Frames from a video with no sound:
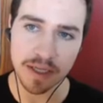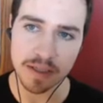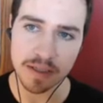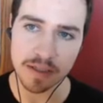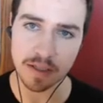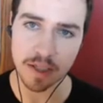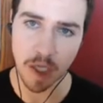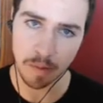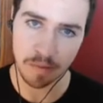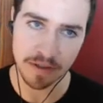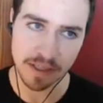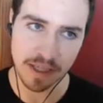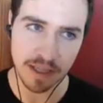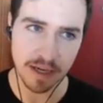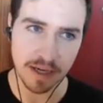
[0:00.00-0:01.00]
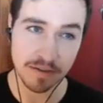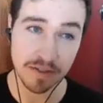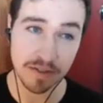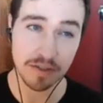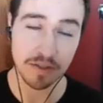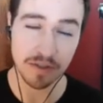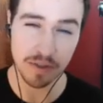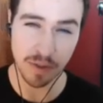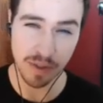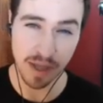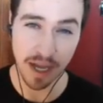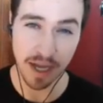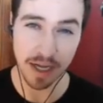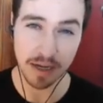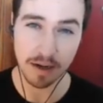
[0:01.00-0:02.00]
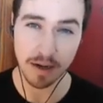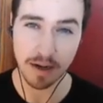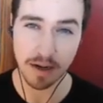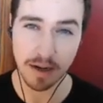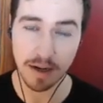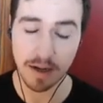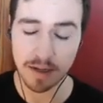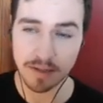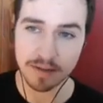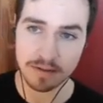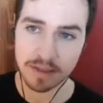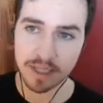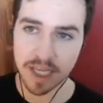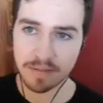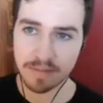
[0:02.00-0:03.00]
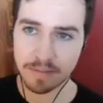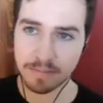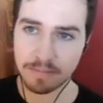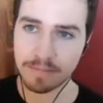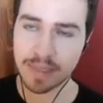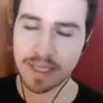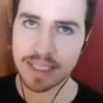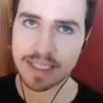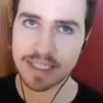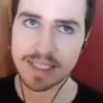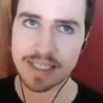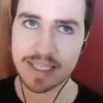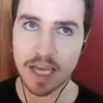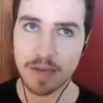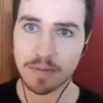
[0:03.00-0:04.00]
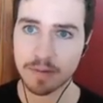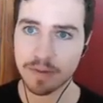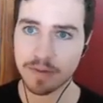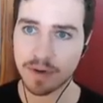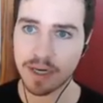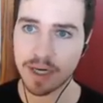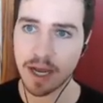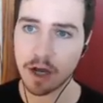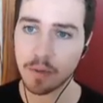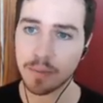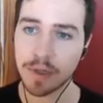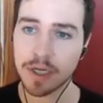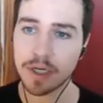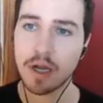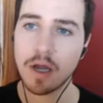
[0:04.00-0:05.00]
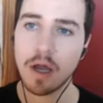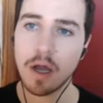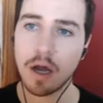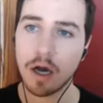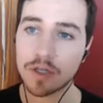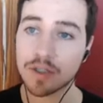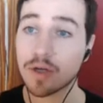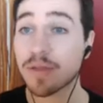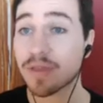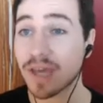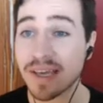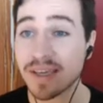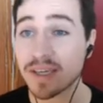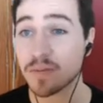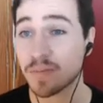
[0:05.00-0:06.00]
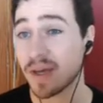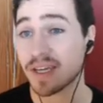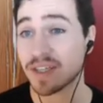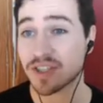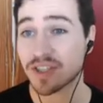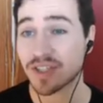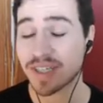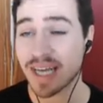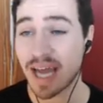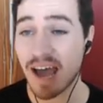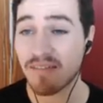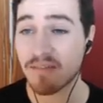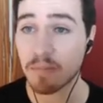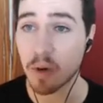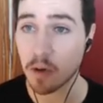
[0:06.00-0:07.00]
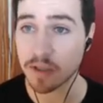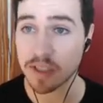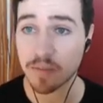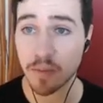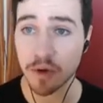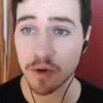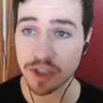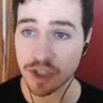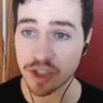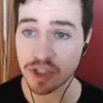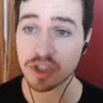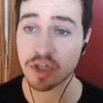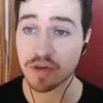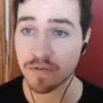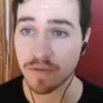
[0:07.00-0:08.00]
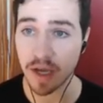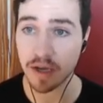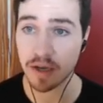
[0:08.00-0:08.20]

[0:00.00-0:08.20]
on Shopify that allows you to do that. The name is escaping me right now, but on your thank you page, you can have a post-purchase survey.